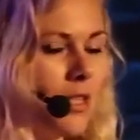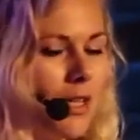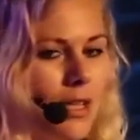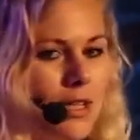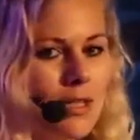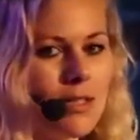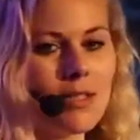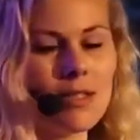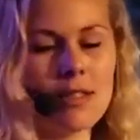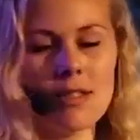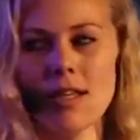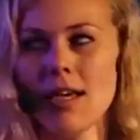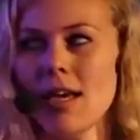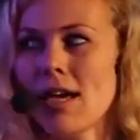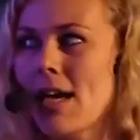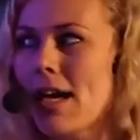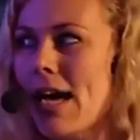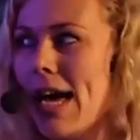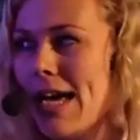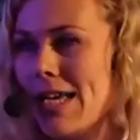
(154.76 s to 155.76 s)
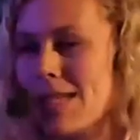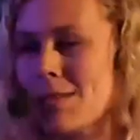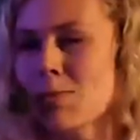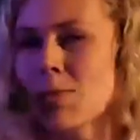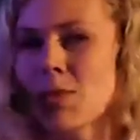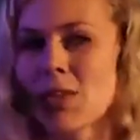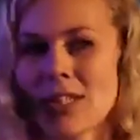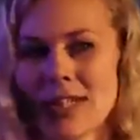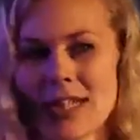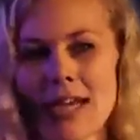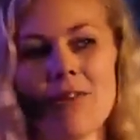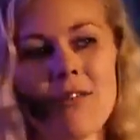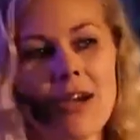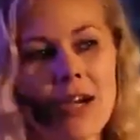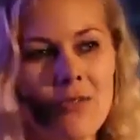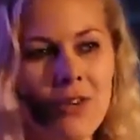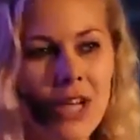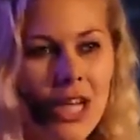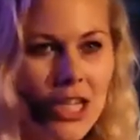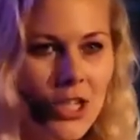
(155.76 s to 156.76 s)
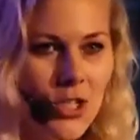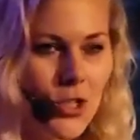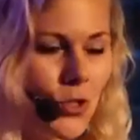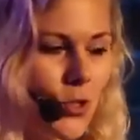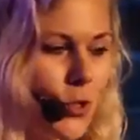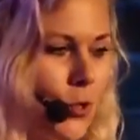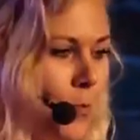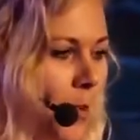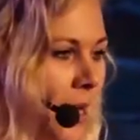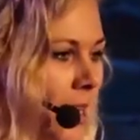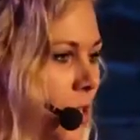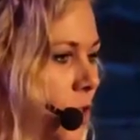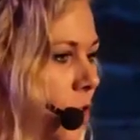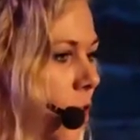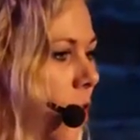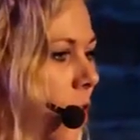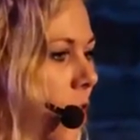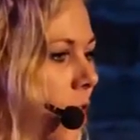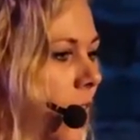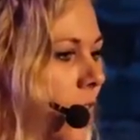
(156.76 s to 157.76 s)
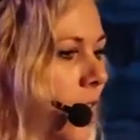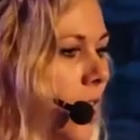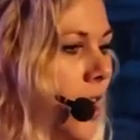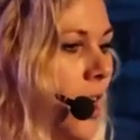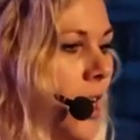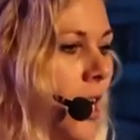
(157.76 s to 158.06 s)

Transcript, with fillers: is, uh, has more direct relation to my talk.